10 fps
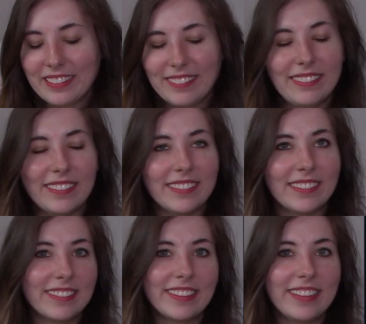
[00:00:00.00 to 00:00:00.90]

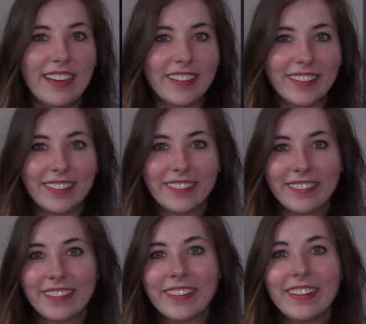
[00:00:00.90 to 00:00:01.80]
Ugh, yuck.
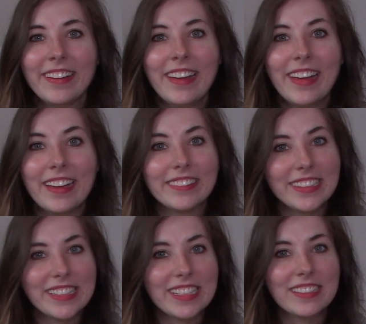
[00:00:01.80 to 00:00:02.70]
And
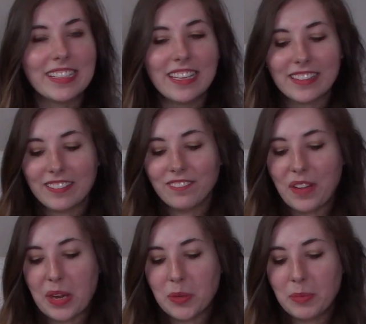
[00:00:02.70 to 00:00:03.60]
the 16th and
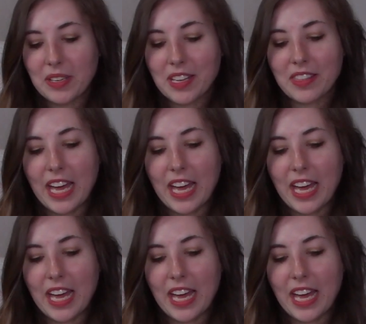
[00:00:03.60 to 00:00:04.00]
final book